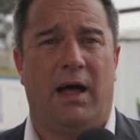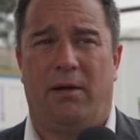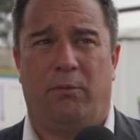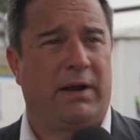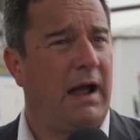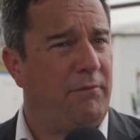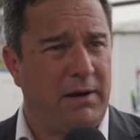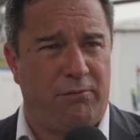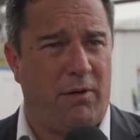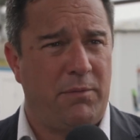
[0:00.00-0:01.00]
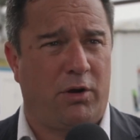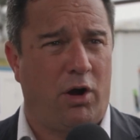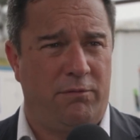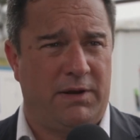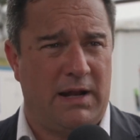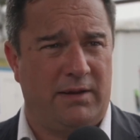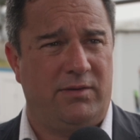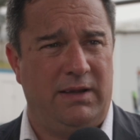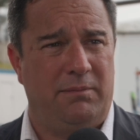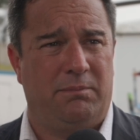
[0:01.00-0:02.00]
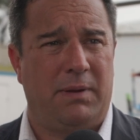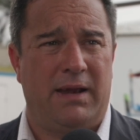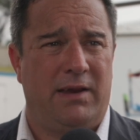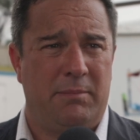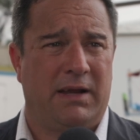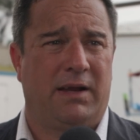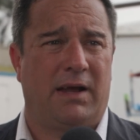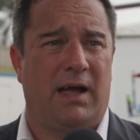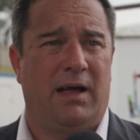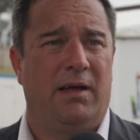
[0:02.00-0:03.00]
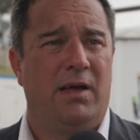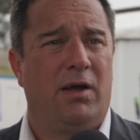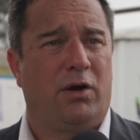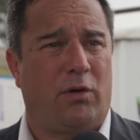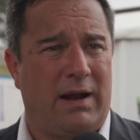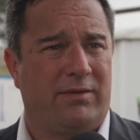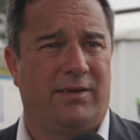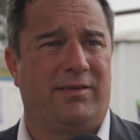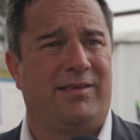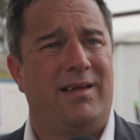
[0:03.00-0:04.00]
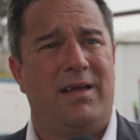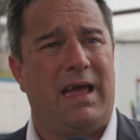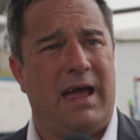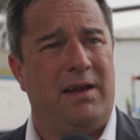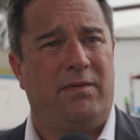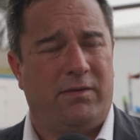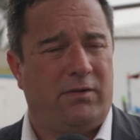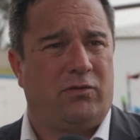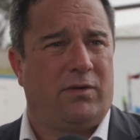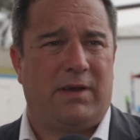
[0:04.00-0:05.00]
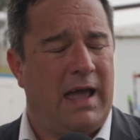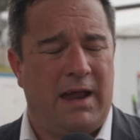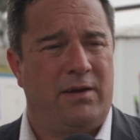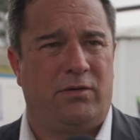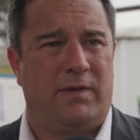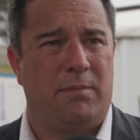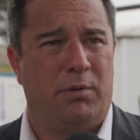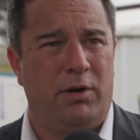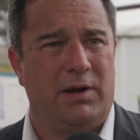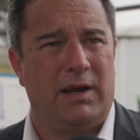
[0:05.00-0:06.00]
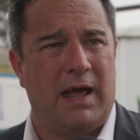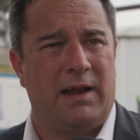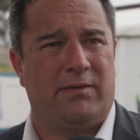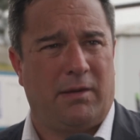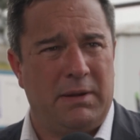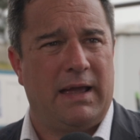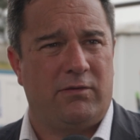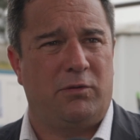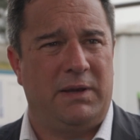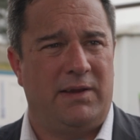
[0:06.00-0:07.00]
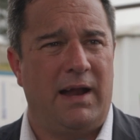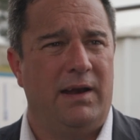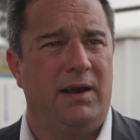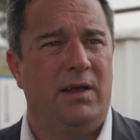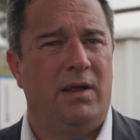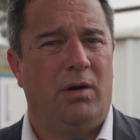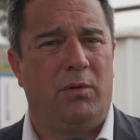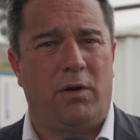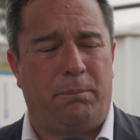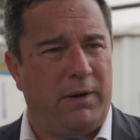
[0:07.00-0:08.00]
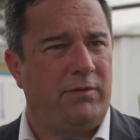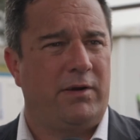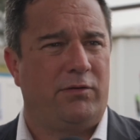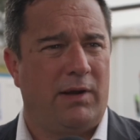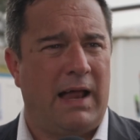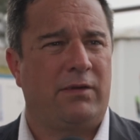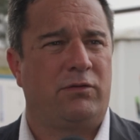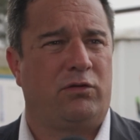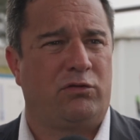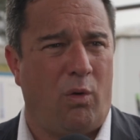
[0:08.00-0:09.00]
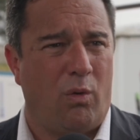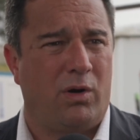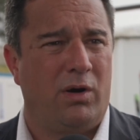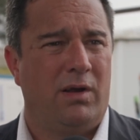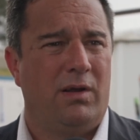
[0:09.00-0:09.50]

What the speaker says: recovering from the COVID-19 pandemic crisis, and this has just added to their burden, and something has to be done. We've got a president who likes to talk,